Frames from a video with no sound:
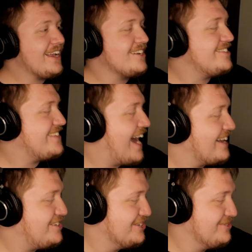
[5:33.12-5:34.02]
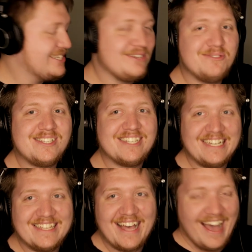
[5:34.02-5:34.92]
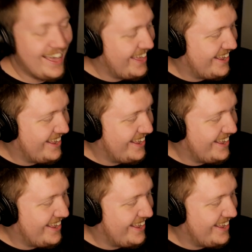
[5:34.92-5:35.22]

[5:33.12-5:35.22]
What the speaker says: like a statue. Did you see that?